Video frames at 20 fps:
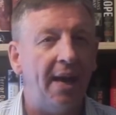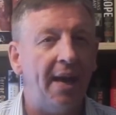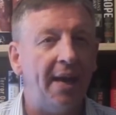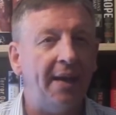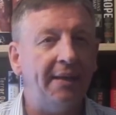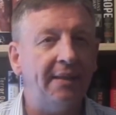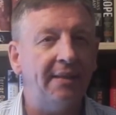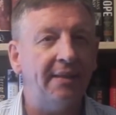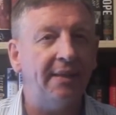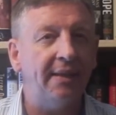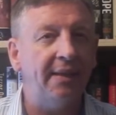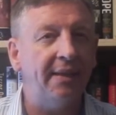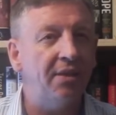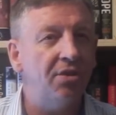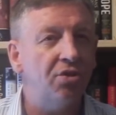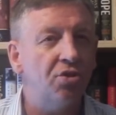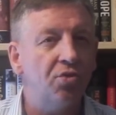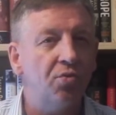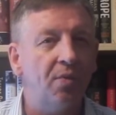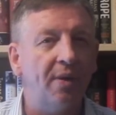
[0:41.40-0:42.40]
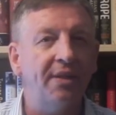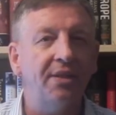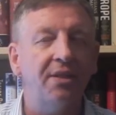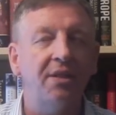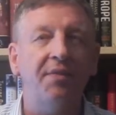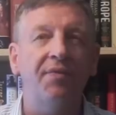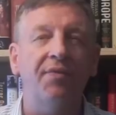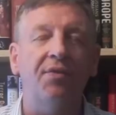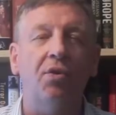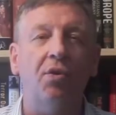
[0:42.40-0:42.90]
18 and
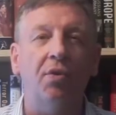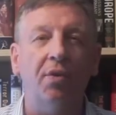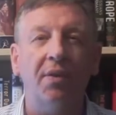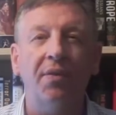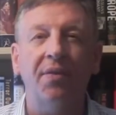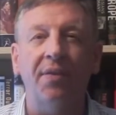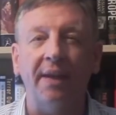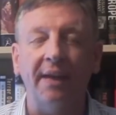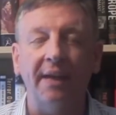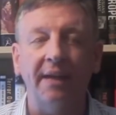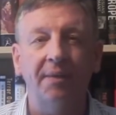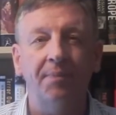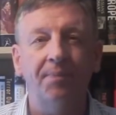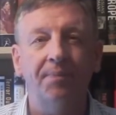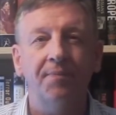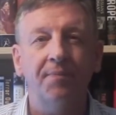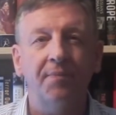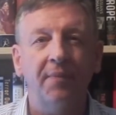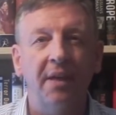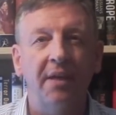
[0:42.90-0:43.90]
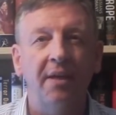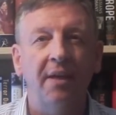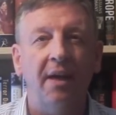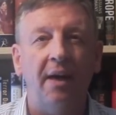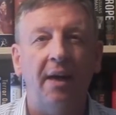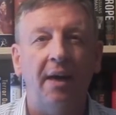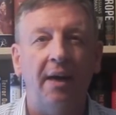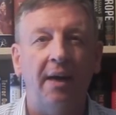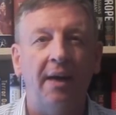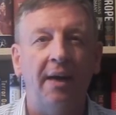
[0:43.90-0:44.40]
24, I think,
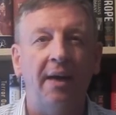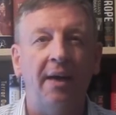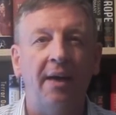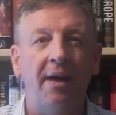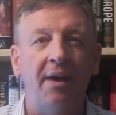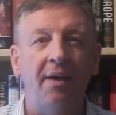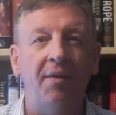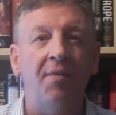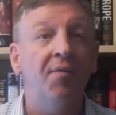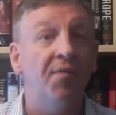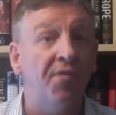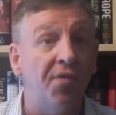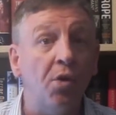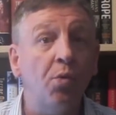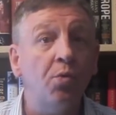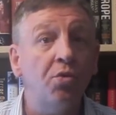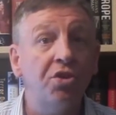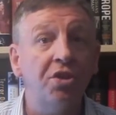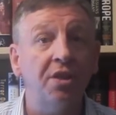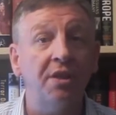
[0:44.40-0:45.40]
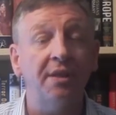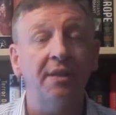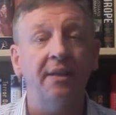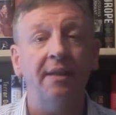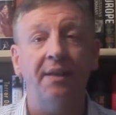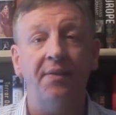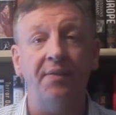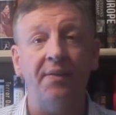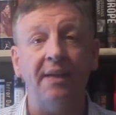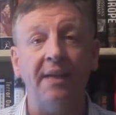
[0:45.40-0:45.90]
voted
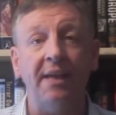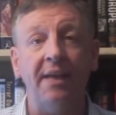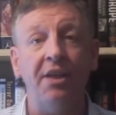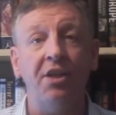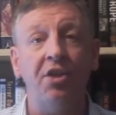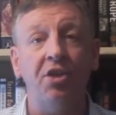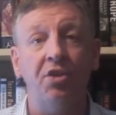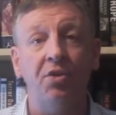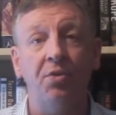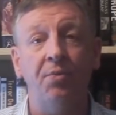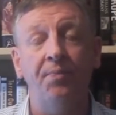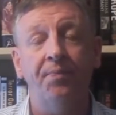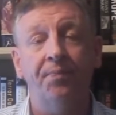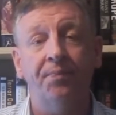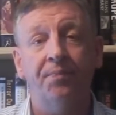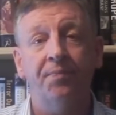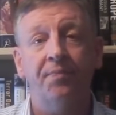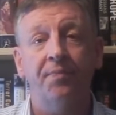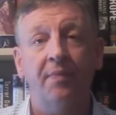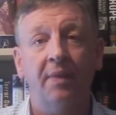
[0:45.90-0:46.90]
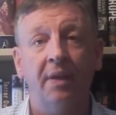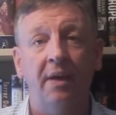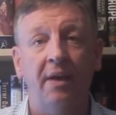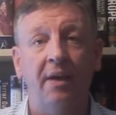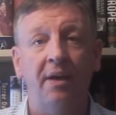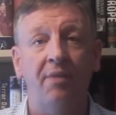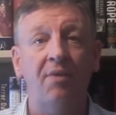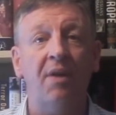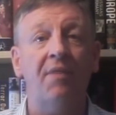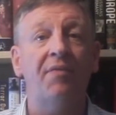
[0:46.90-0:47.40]
in the EU
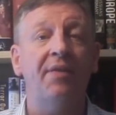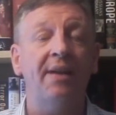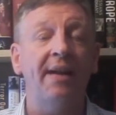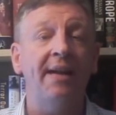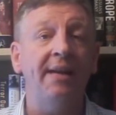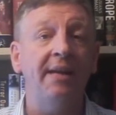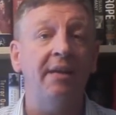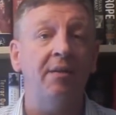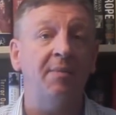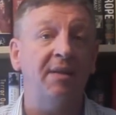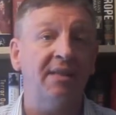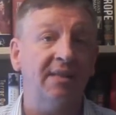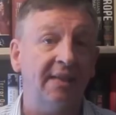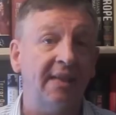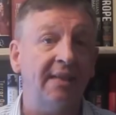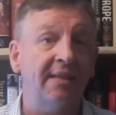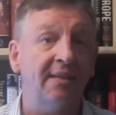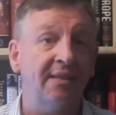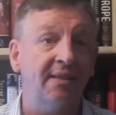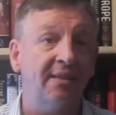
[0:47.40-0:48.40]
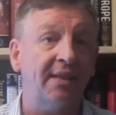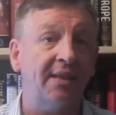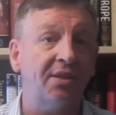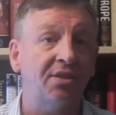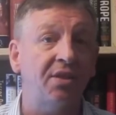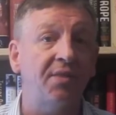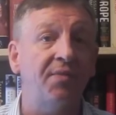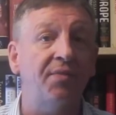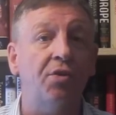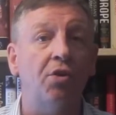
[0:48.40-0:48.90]
referendum. It says
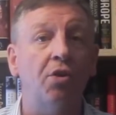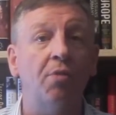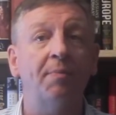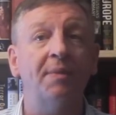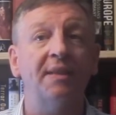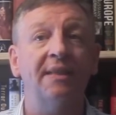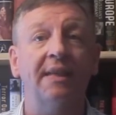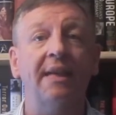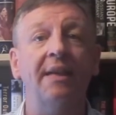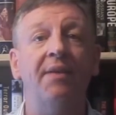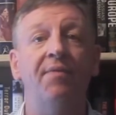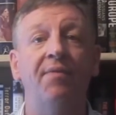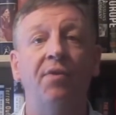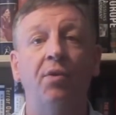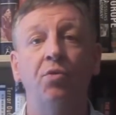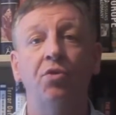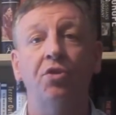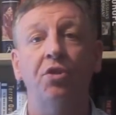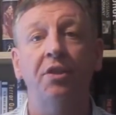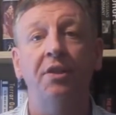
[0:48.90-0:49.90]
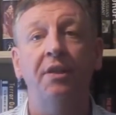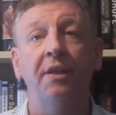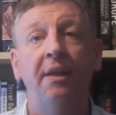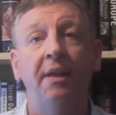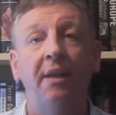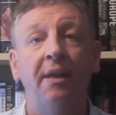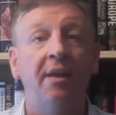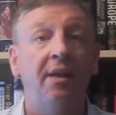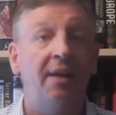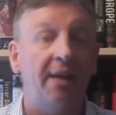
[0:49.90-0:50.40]
64% voted,
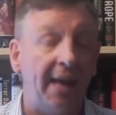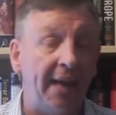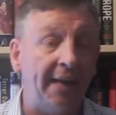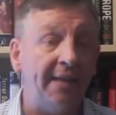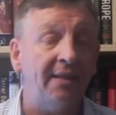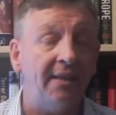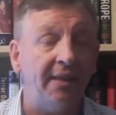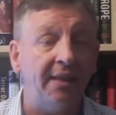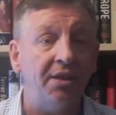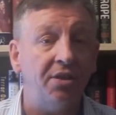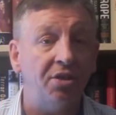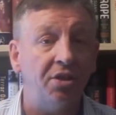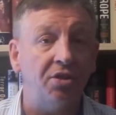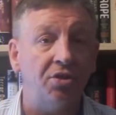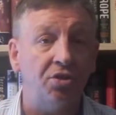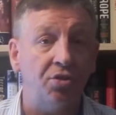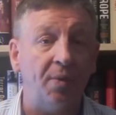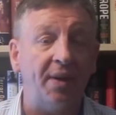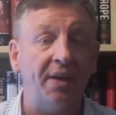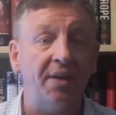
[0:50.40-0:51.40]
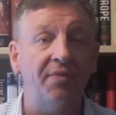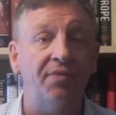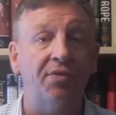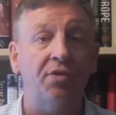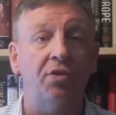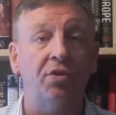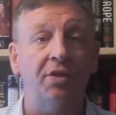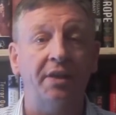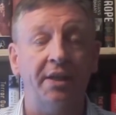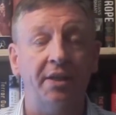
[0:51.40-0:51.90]
18 to
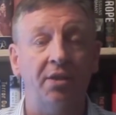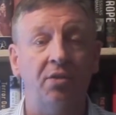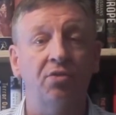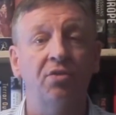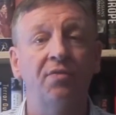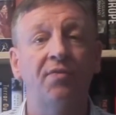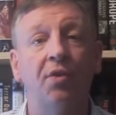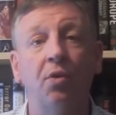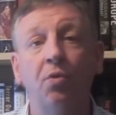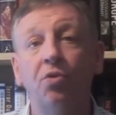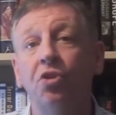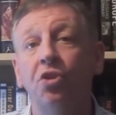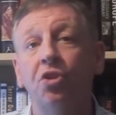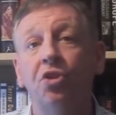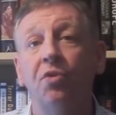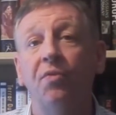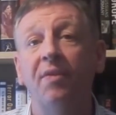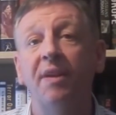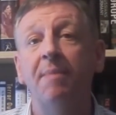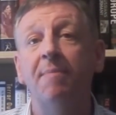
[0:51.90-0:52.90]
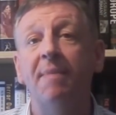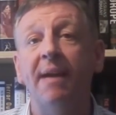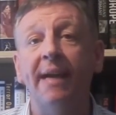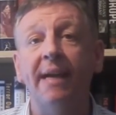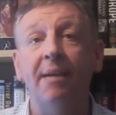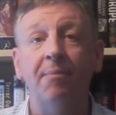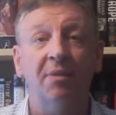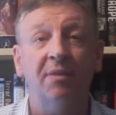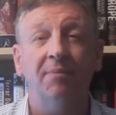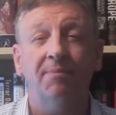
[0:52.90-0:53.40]
24-year-olds voted to
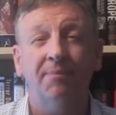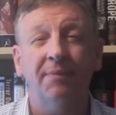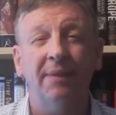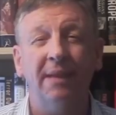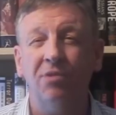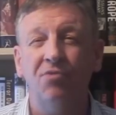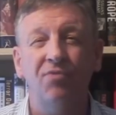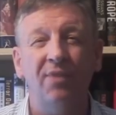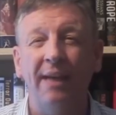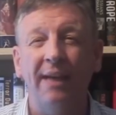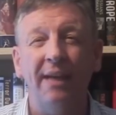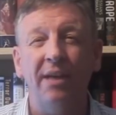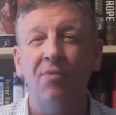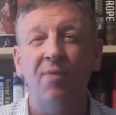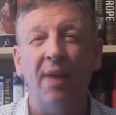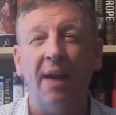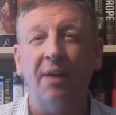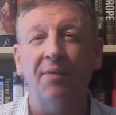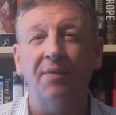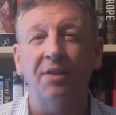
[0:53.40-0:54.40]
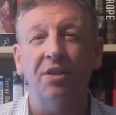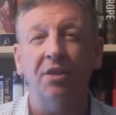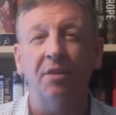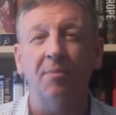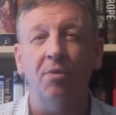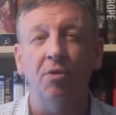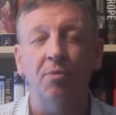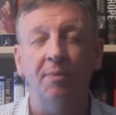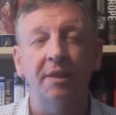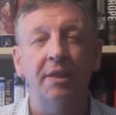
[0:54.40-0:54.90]
remain, but that's really irrelevant at the
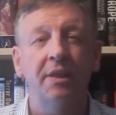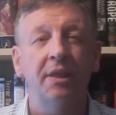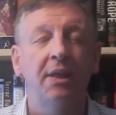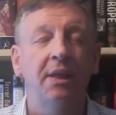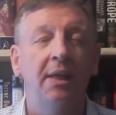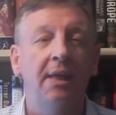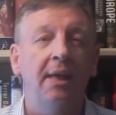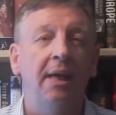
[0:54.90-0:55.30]
moment.